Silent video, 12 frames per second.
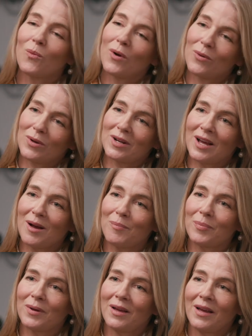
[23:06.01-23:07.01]
woken
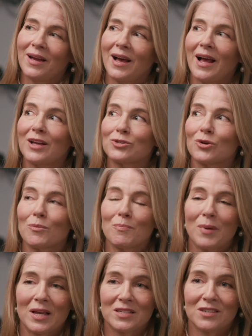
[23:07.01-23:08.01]
up as her
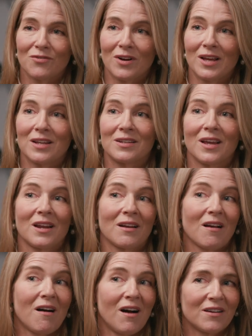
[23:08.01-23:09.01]
best friend
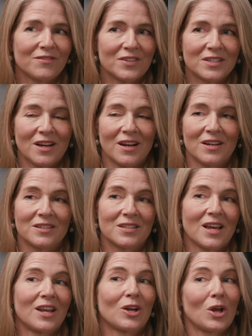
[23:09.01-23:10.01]
and
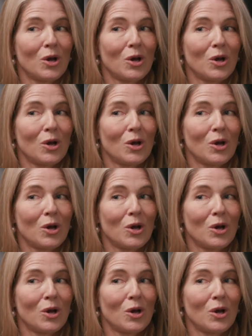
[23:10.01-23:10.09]
confidant and